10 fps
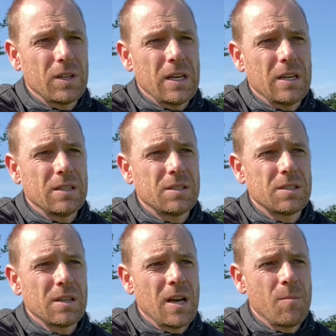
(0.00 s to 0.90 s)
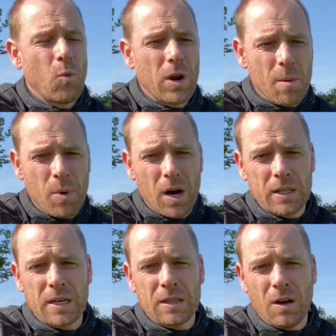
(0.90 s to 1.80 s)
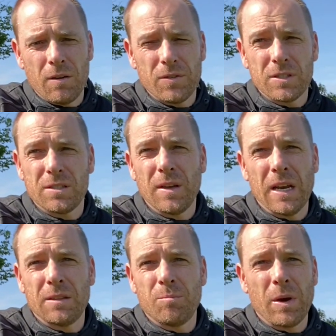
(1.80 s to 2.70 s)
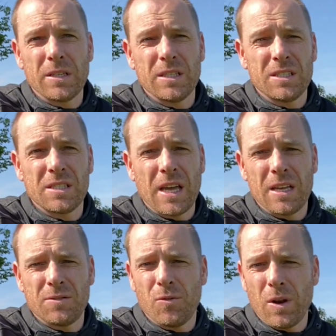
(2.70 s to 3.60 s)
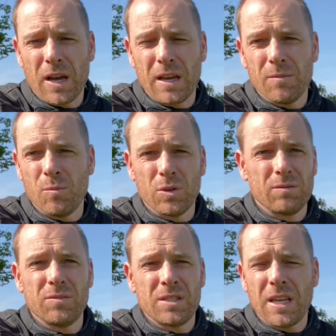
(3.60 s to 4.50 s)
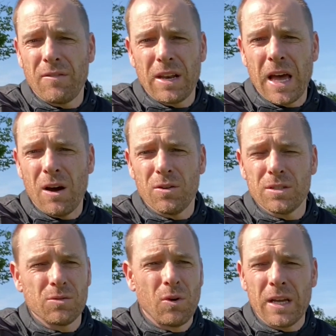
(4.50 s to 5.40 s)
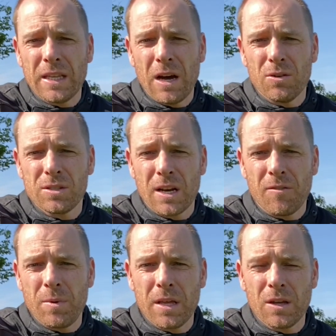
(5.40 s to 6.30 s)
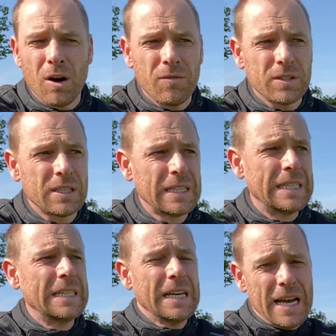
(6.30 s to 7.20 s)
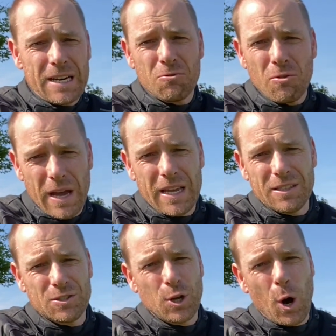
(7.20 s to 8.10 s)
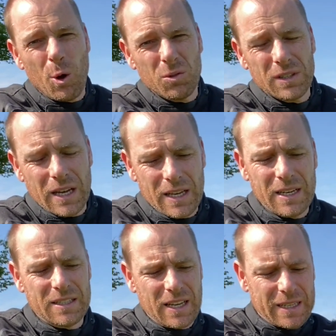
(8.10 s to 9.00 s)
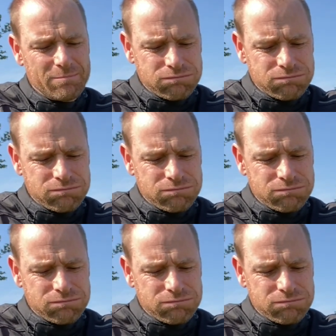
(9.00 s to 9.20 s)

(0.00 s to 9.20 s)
is when I parked it at the office, and it basically stands for like 7 hours or 8 hours that I've been at the office, and it rains the whole day, and it's like